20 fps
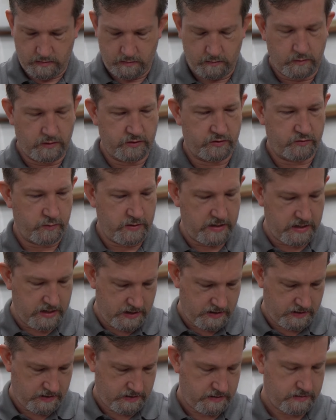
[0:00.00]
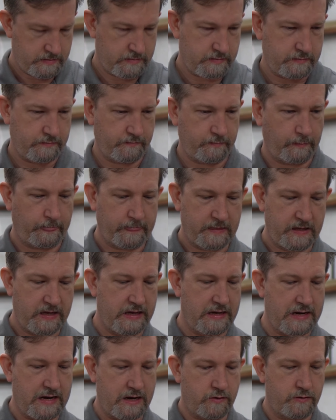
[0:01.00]
once we
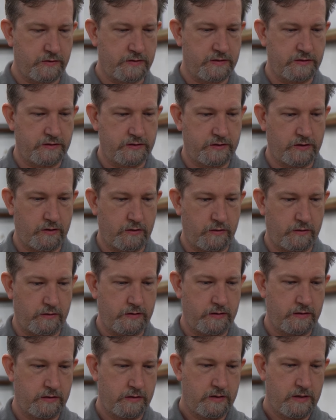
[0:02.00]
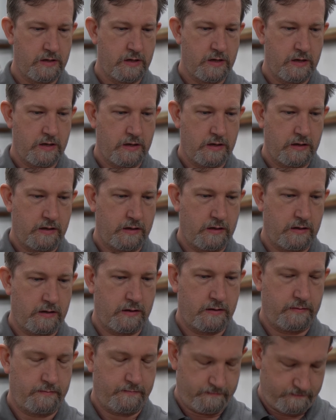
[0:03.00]
get ours installed,
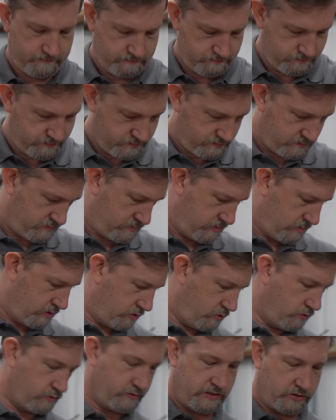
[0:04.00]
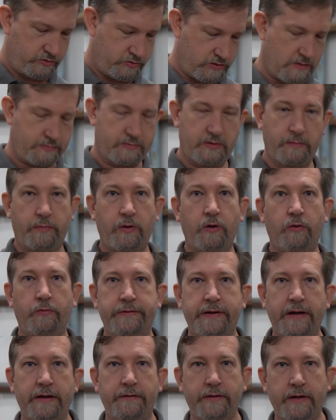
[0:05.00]
of course I dropped a bolt
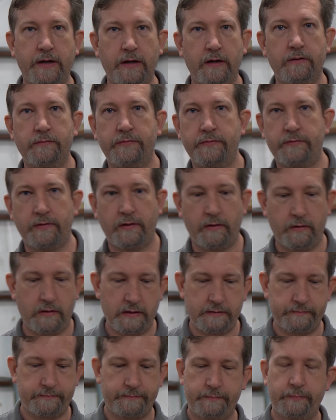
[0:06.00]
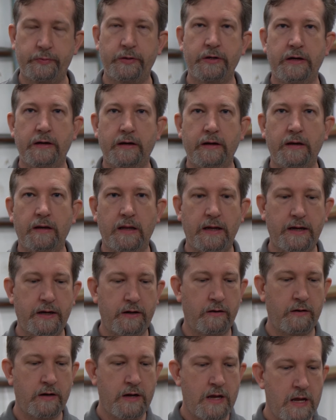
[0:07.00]
down there, so I put it in
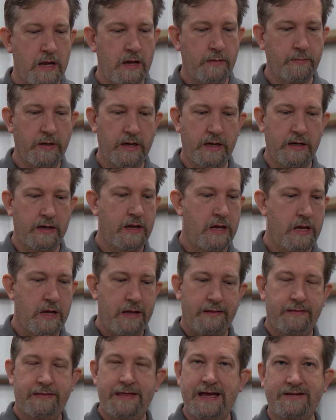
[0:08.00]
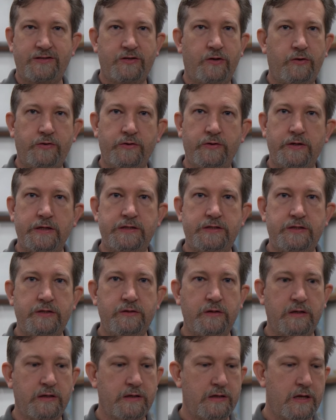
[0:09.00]
later, but that's all there is
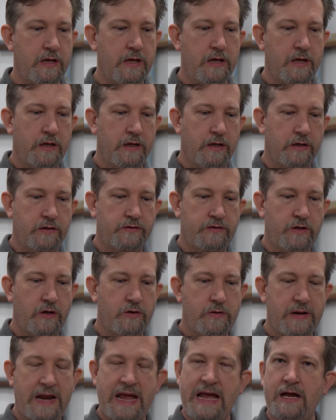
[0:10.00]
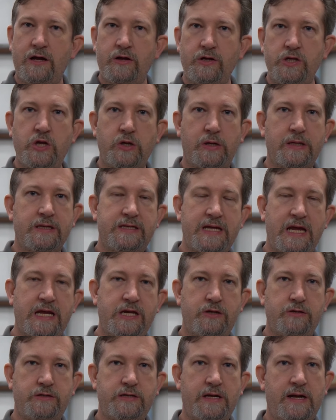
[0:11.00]
to it. So now you can take
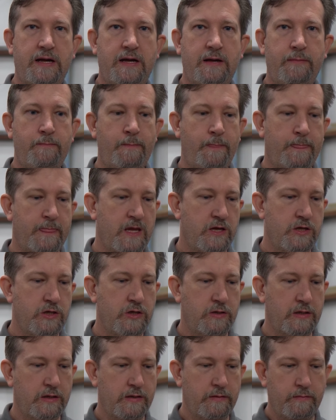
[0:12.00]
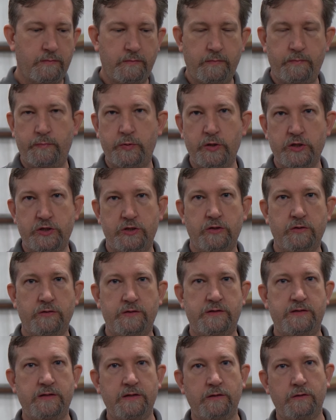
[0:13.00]
your time, you can put your
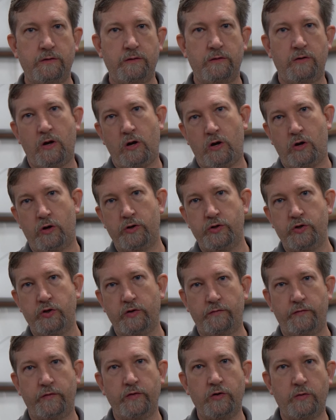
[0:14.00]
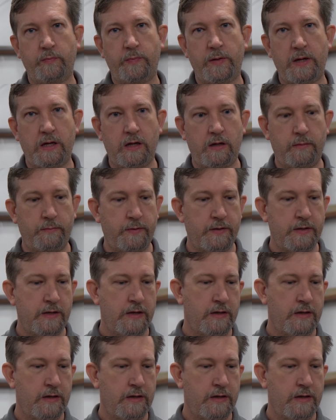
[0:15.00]
sealer on your fuel pump,